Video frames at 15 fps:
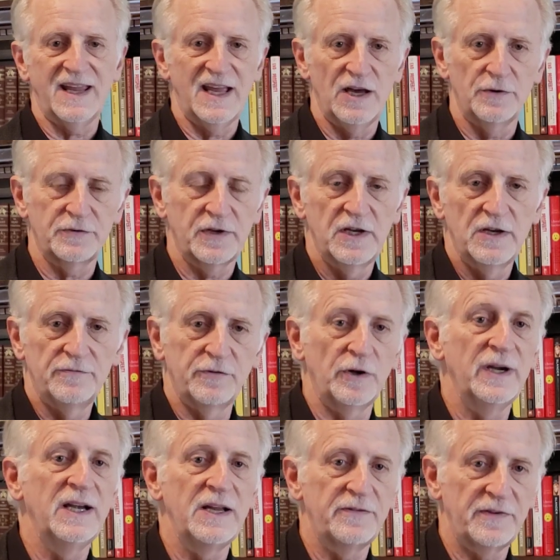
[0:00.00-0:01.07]
count
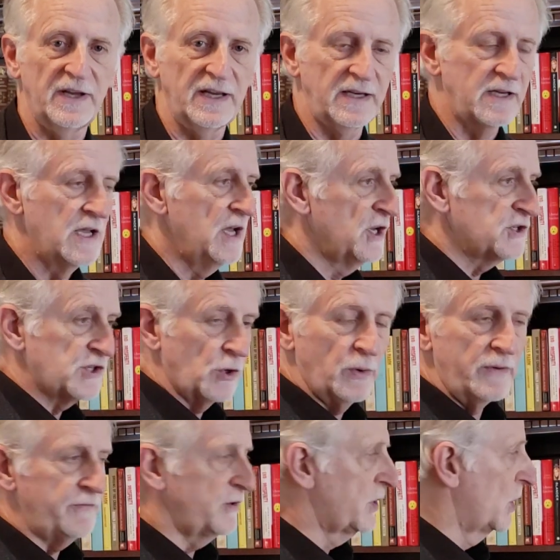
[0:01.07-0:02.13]
for anything. So
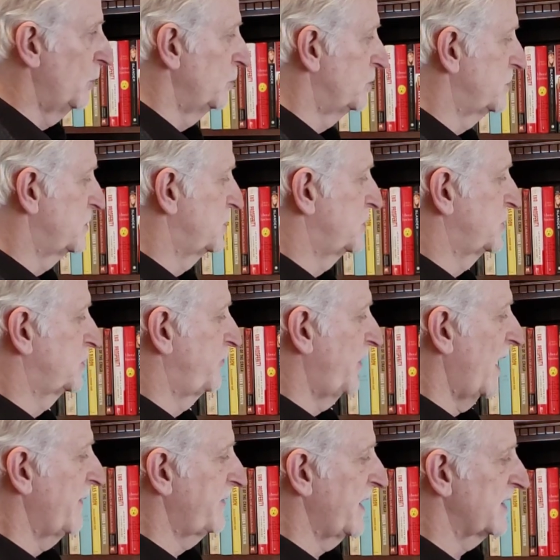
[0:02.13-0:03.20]
if you go
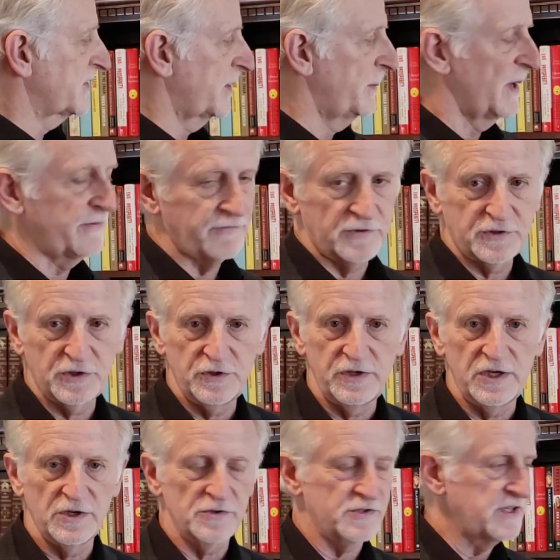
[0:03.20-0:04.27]
$5,000 a month for 2
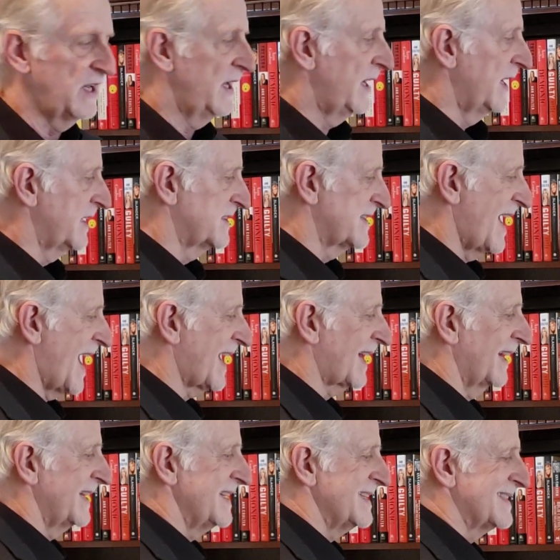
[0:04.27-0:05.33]
years,
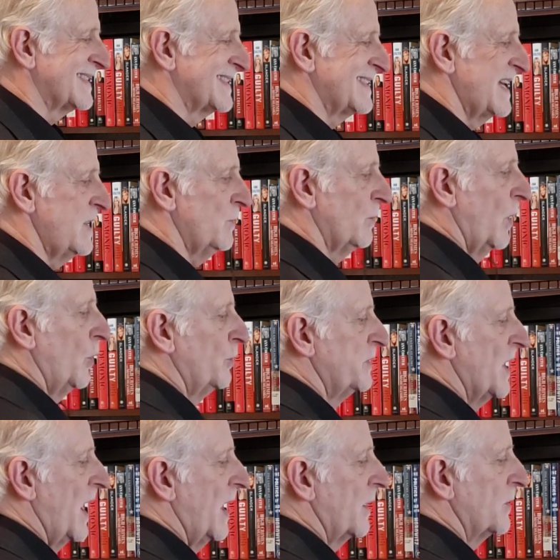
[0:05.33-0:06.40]
exactly
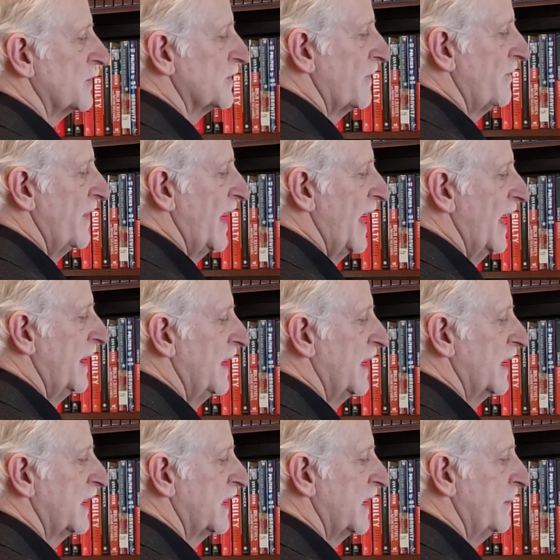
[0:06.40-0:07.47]
$0 of that
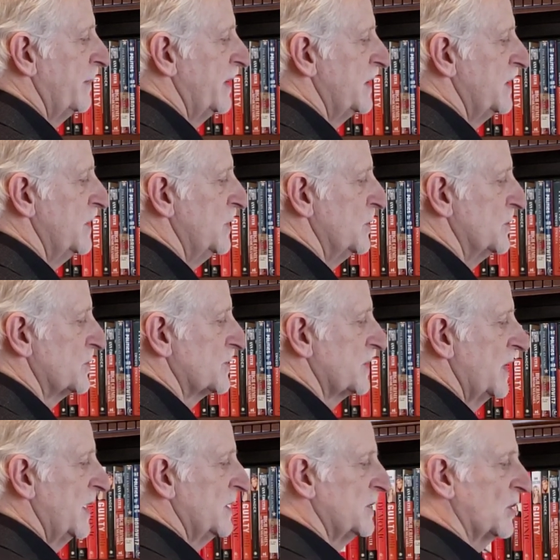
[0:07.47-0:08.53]
can be used
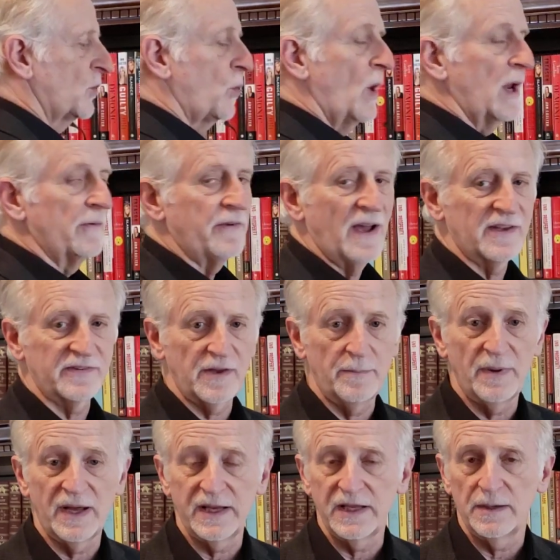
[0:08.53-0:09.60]
to qualify
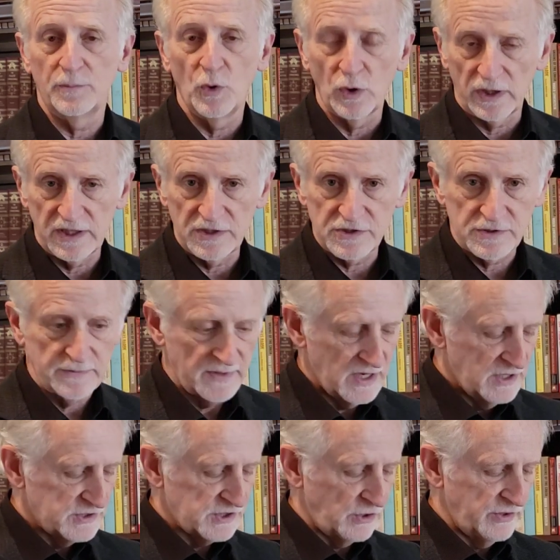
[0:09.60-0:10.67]
somebody in a mortgage.
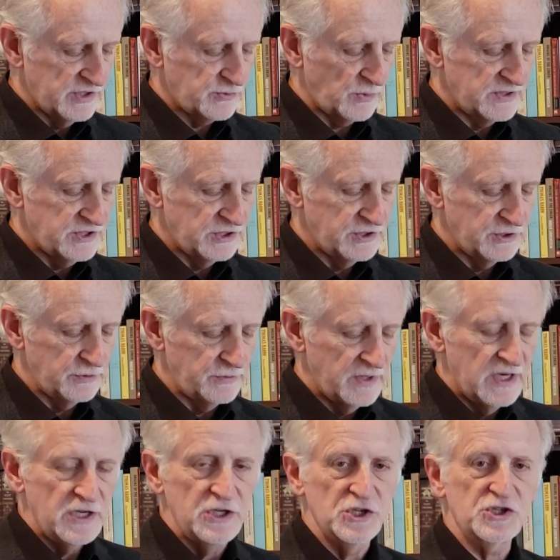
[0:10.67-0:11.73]
So here's what you do.
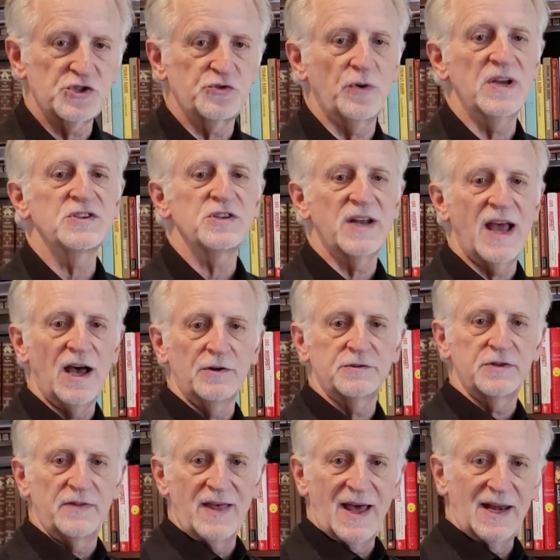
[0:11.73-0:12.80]
You stretch it out
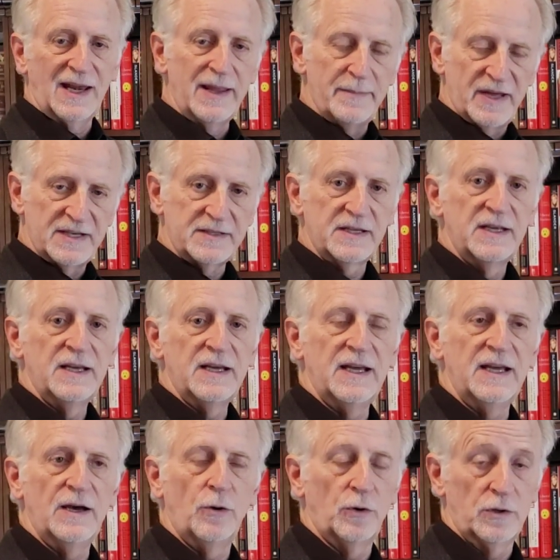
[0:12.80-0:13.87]
to that limit
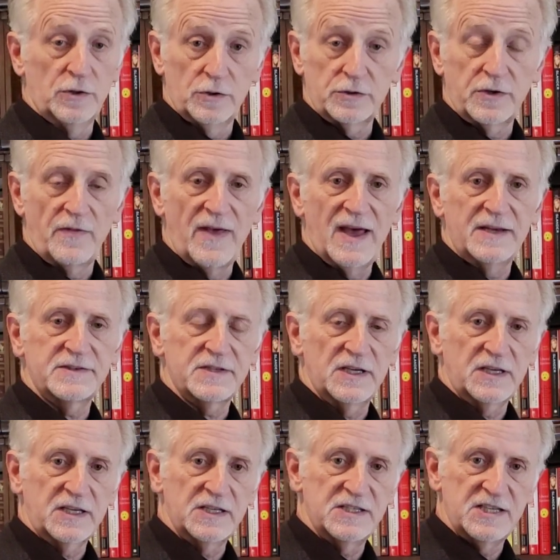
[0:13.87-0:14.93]
or to that
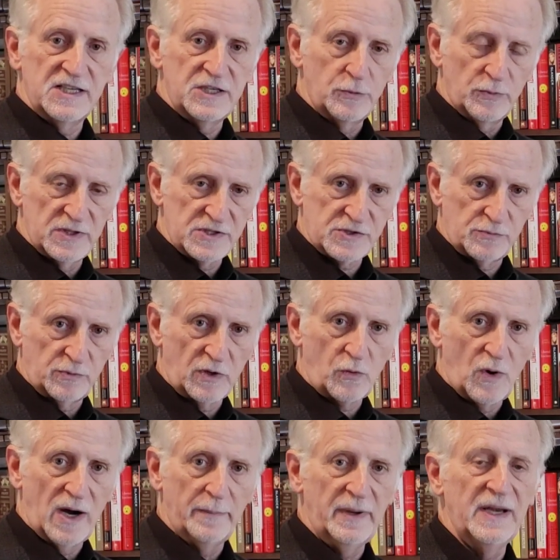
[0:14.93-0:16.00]
continuance
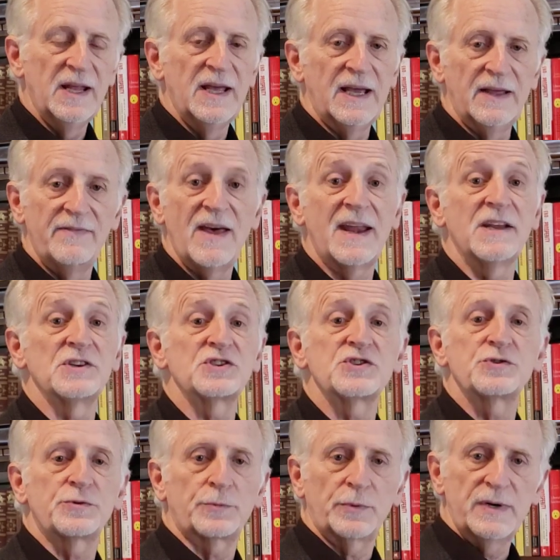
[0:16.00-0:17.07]
requirement, and that is
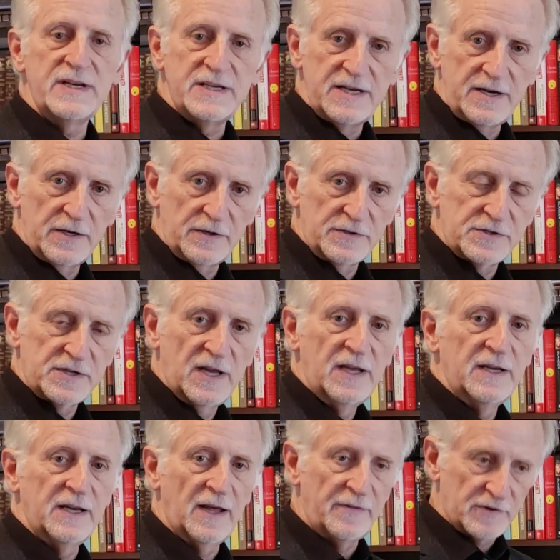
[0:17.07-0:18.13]
3 years.
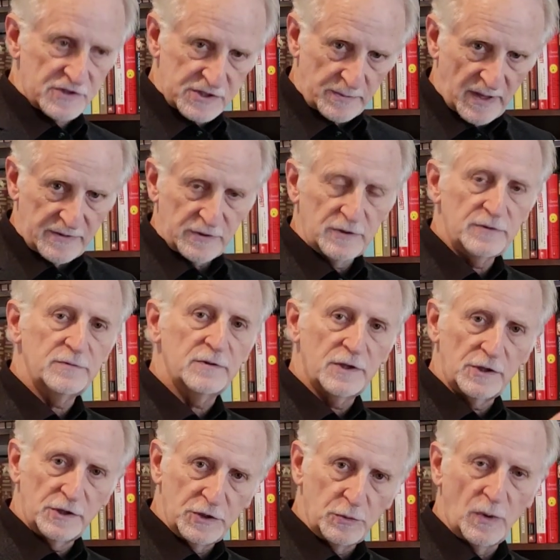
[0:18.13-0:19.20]
Now there's some other
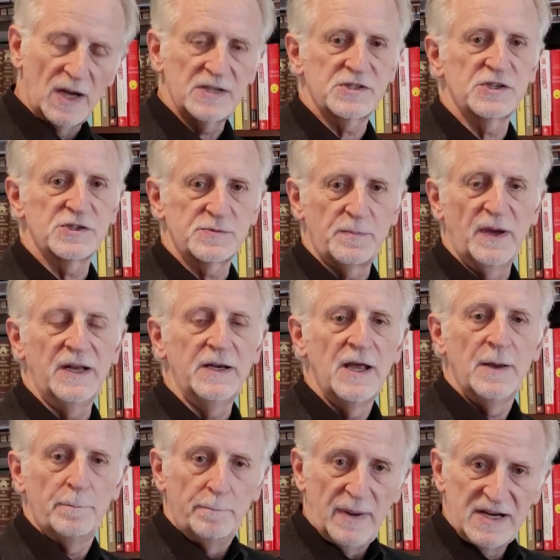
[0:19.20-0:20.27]
little nuances, but
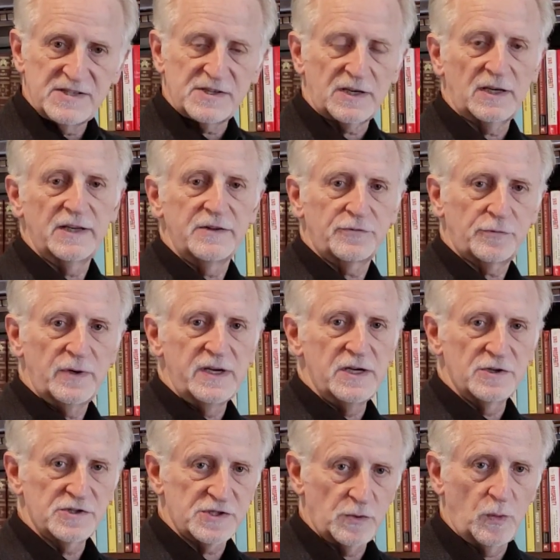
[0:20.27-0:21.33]
basically 3
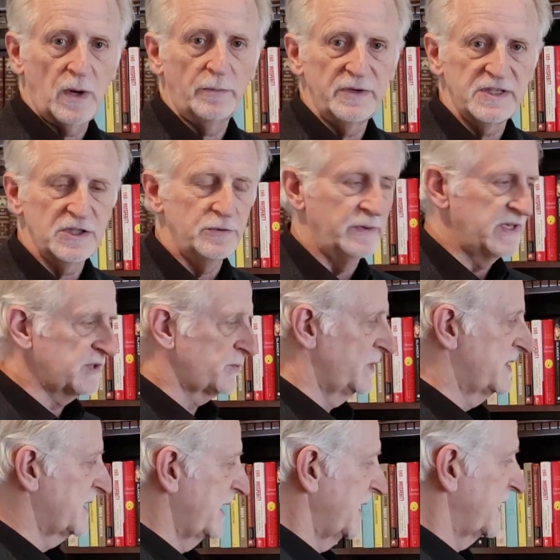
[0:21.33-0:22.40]
years. So what we do is
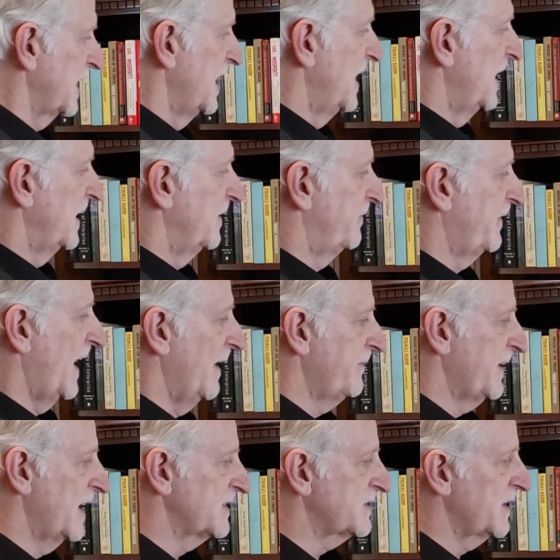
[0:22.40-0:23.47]
we take the
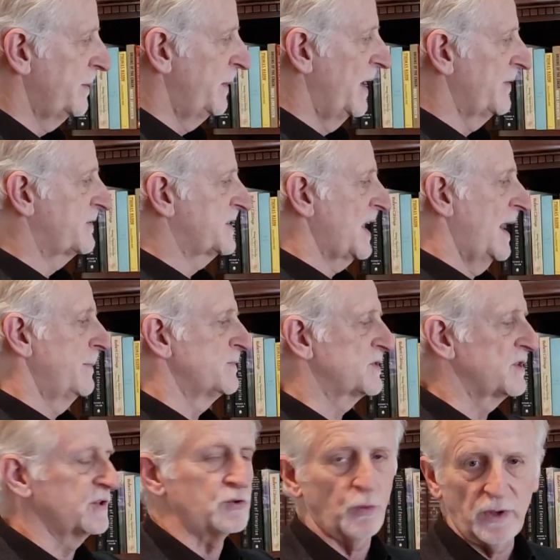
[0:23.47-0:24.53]
$5,000 a month
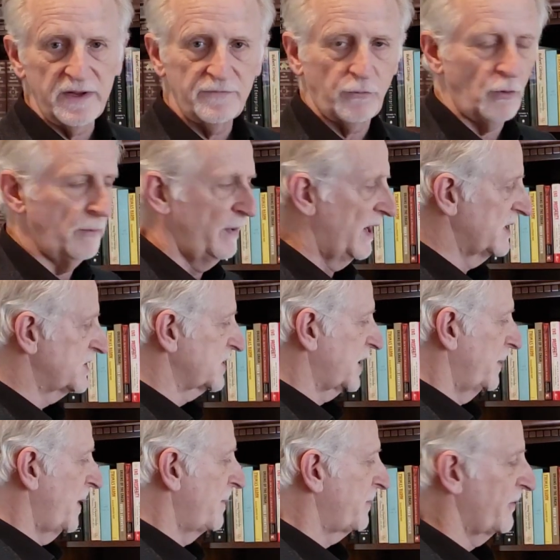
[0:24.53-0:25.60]
times the 24 months,
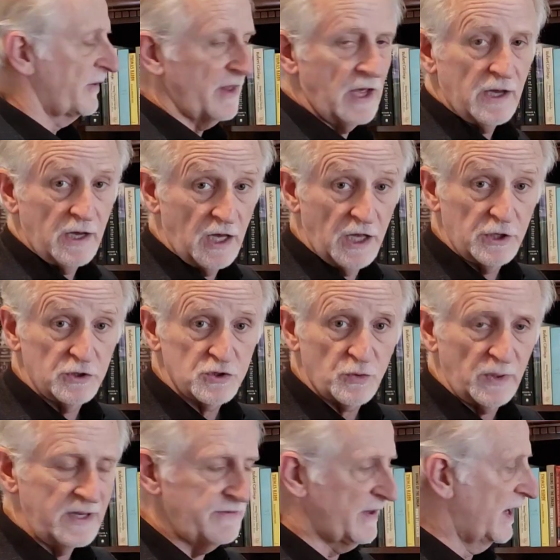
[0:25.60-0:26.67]
come up with
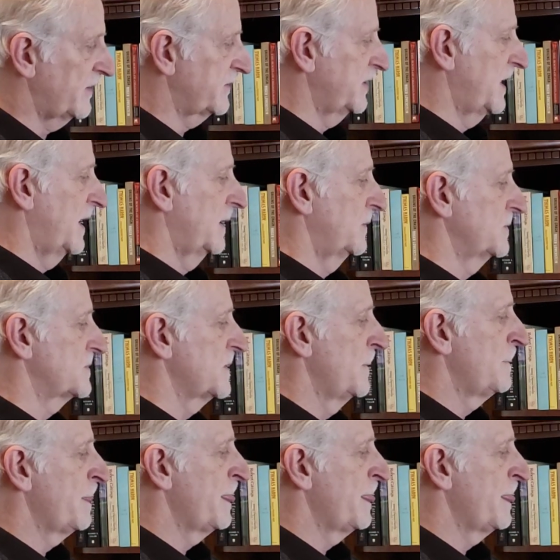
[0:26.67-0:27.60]
$120,000,